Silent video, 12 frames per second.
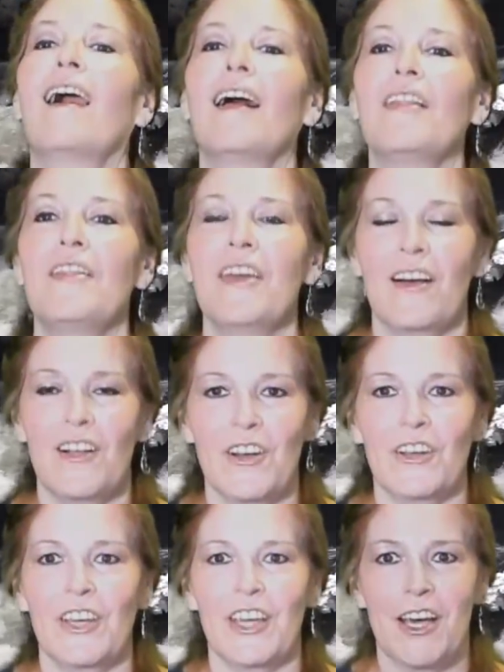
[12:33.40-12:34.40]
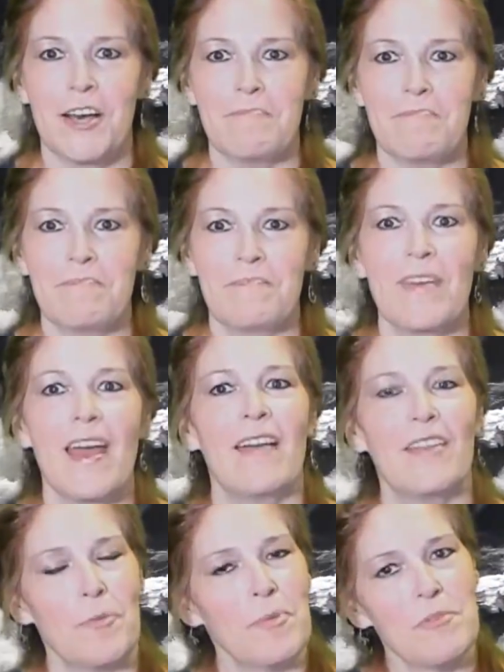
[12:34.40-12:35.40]
they'll hook you up, and
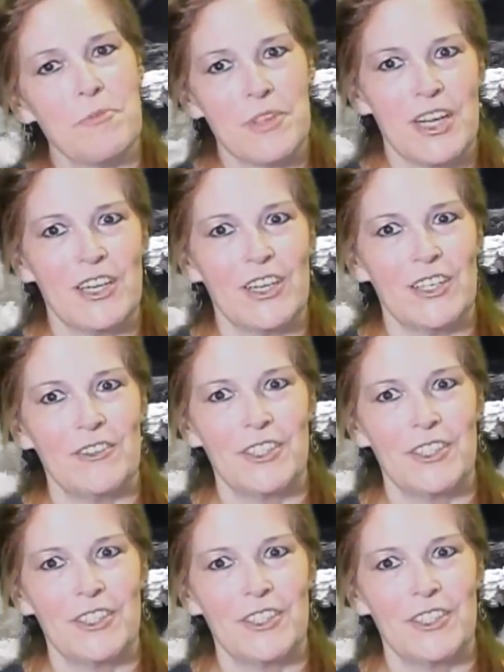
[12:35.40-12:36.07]
they'll be really good